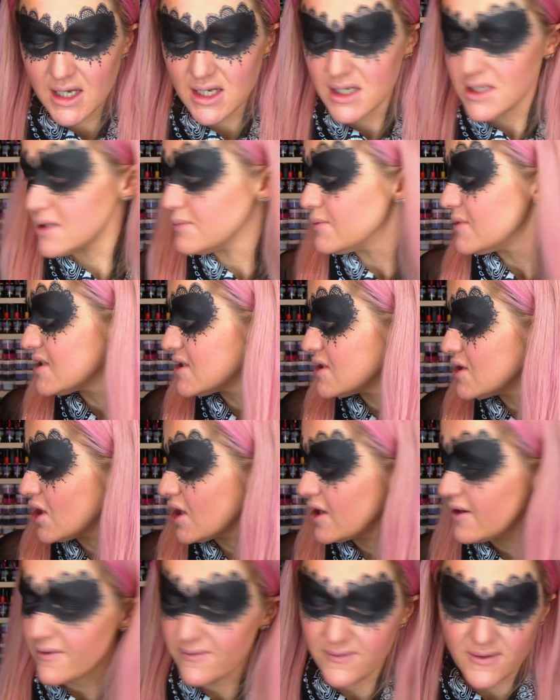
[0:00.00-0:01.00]
because I'm a
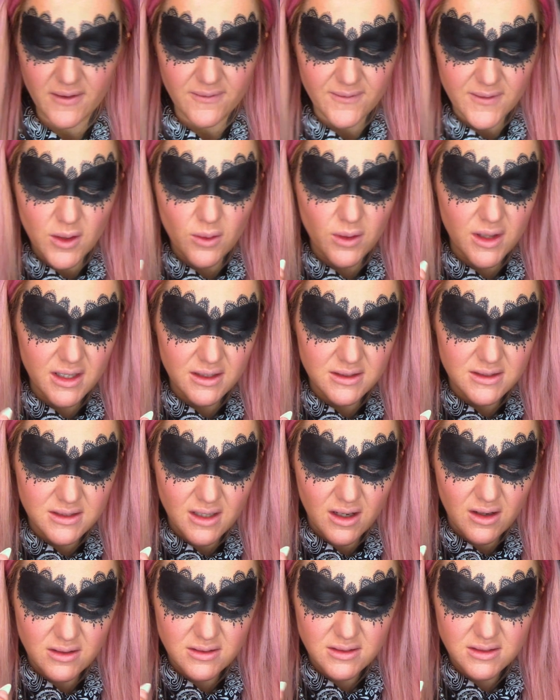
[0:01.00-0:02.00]
sucker for a few little
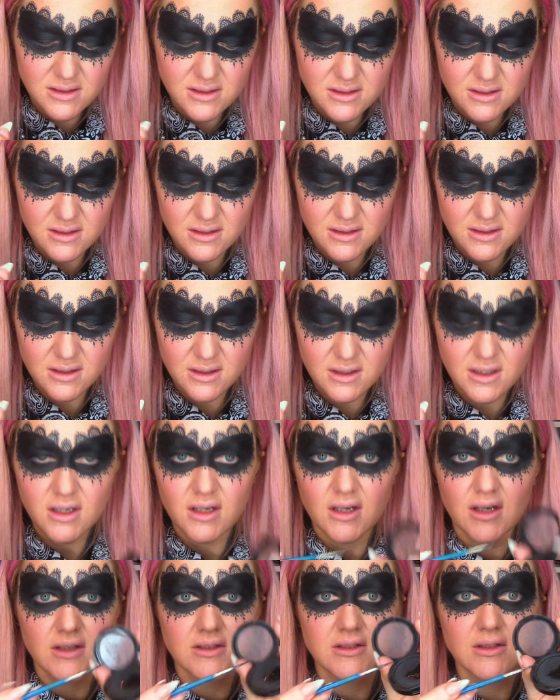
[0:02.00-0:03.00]
dots.
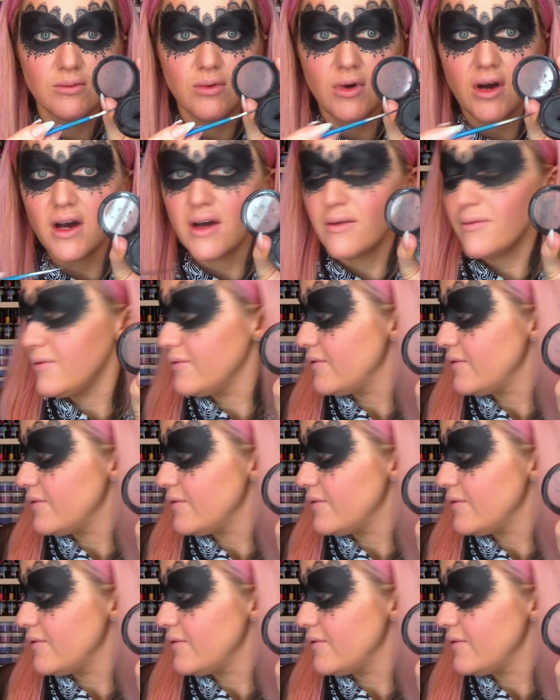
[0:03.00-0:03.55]
So what